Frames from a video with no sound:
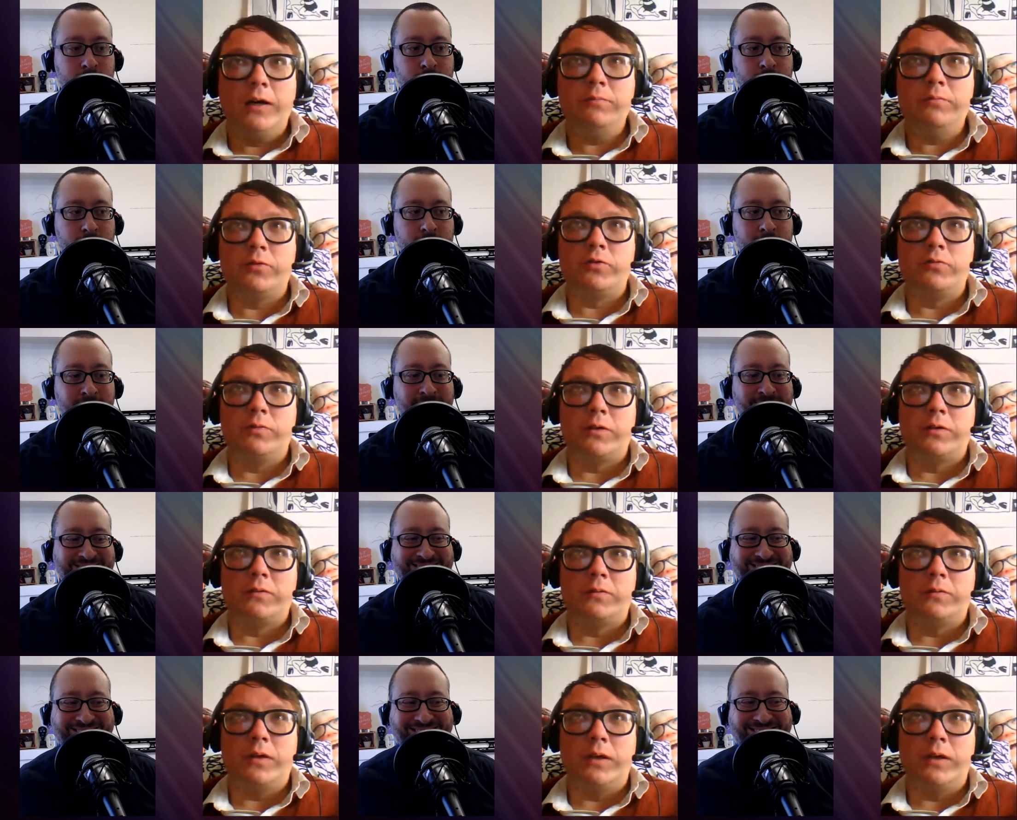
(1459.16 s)
Speaker 1: we're doing
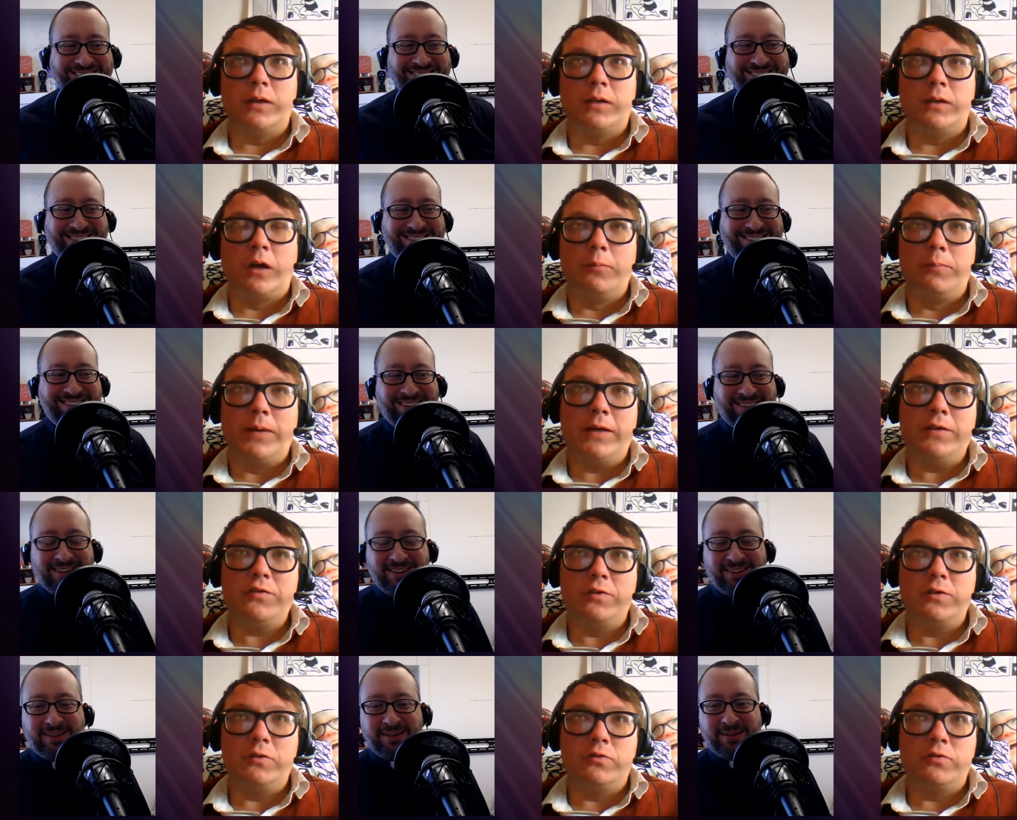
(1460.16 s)
uh, our best,
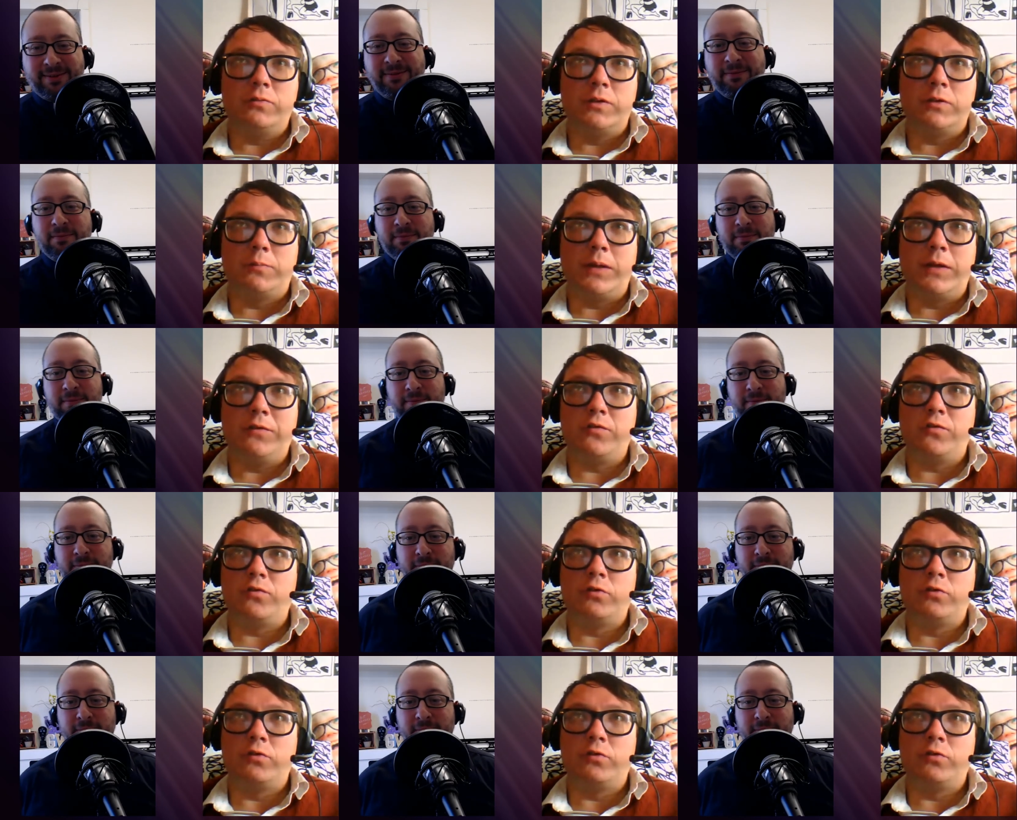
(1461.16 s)
and you're doing your best to sort